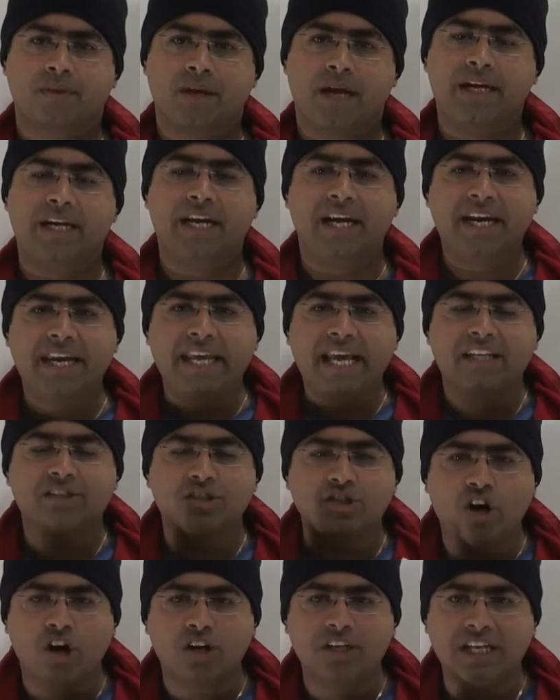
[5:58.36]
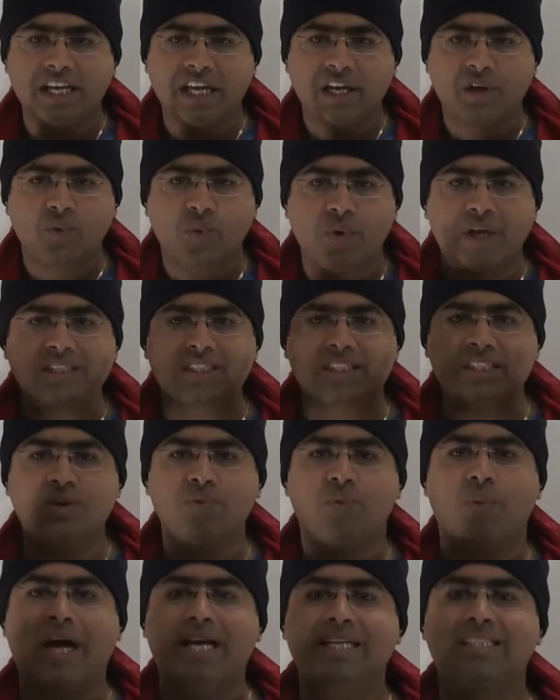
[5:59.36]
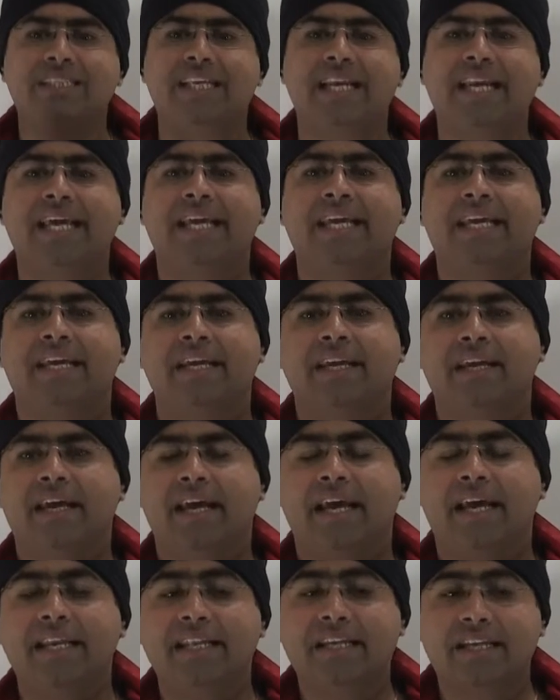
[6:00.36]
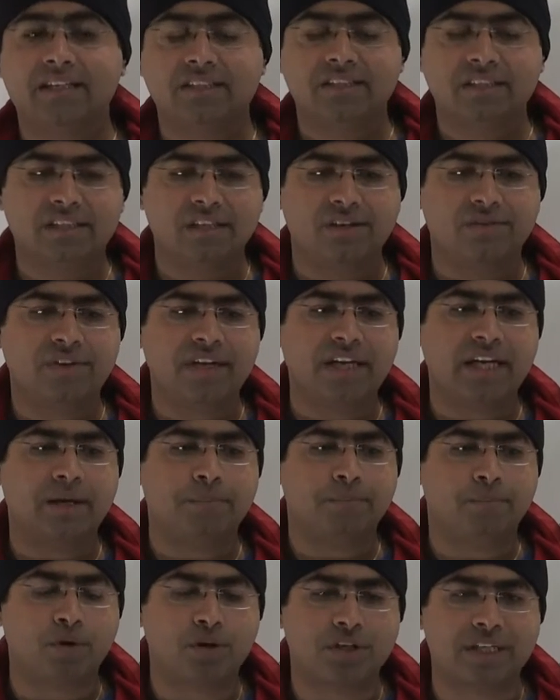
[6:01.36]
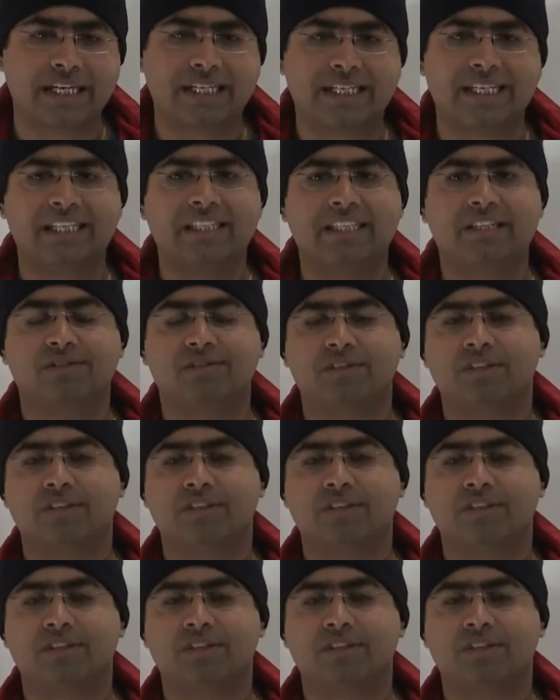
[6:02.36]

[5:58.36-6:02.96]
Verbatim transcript: And India has not invested wisely in conserving and protecting the